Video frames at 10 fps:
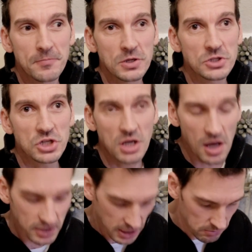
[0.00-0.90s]
Because you
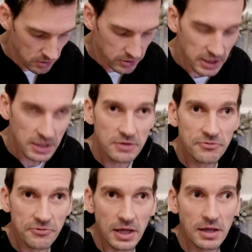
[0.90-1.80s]
can't keep looking at your
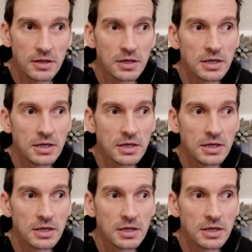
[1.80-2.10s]
feet